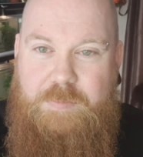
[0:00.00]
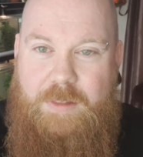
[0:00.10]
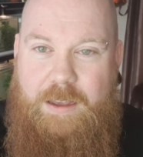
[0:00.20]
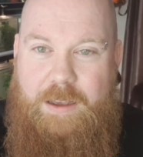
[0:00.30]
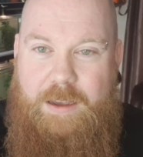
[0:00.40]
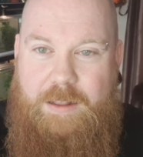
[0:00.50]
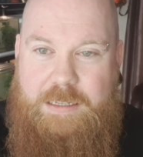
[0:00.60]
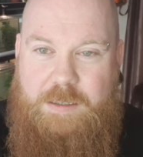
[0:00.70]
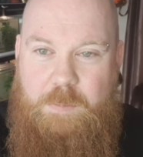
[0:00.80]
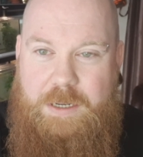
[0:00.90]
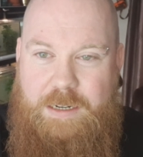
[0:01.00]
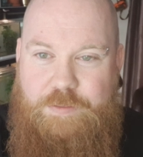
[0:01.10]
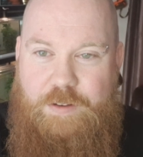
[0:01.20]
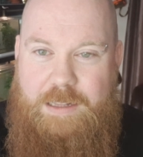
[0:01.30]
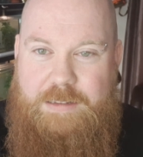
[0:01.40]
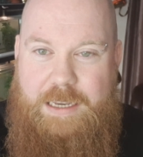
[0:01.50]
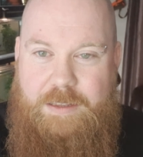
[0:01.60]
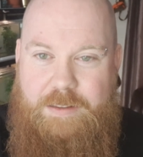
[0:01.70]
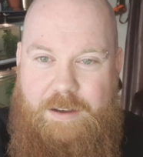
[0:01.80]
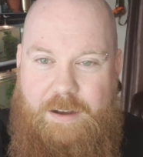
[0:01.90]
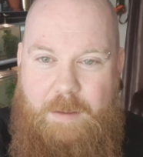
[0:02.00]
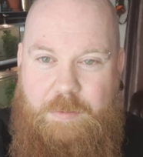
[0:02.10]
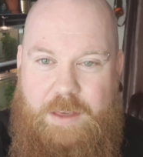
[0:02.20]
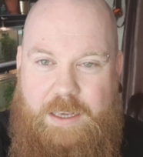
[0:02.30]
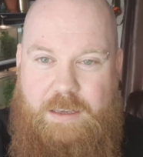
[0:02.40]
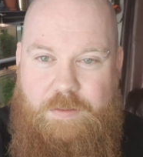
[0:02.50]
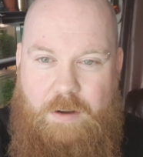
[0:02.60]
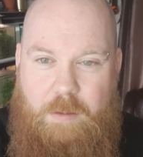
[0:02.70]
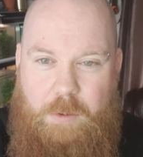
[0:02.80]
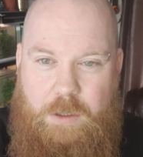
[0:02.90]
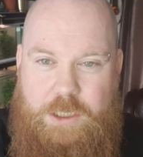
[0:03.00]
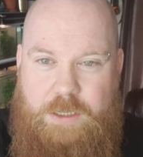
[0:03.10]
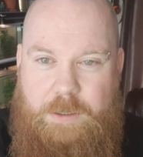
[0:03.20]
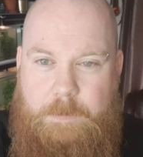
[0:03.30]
That's completely valid. Take your time. Thank you very much.